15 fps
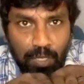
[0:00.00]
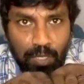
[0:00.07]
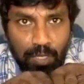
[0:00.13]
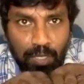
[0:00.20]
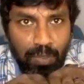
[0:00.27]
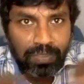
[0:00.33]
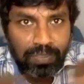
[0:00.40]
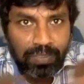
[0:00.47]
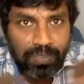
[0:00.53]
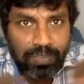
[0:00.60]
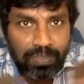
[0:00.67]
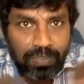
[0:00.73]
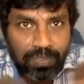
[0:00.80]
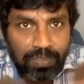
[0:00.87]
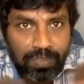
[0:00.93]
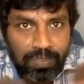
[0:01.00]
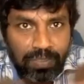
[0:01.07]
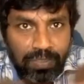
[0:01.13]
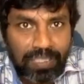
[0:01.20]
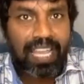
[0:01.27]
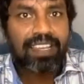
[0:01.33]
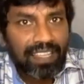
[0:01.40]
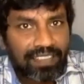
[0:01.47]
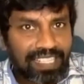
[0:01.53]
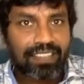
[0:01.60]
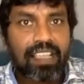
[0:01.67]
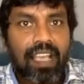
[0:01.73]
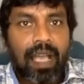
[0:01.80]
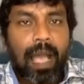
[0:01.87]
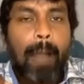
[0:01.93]
Below the line,
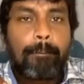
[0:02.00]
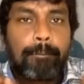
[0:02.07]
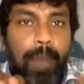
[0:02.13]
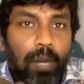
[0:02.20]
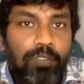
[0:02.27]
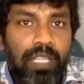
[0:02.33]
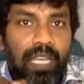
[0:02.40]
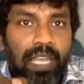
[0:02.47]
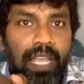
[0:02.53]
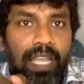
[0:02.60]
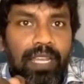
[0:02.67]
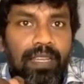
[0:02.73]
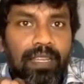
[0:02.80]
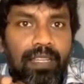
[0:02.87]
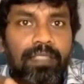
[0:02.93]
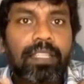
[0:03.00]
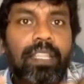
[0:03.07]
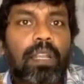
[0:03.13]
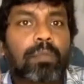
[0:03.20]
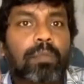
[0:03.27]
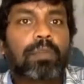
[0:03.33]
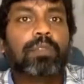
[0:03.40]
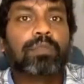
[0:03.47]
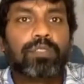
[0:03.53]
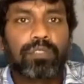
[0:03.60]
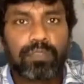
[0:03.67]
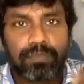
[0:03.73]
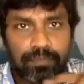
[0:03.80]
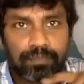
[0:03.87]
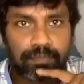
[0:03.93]
they are signals. Above the line, they're
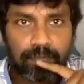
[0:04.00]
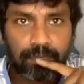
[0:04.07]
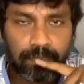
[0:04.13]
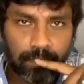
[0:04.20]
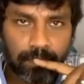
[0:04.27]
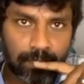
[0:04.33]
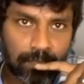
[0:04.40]
abuse.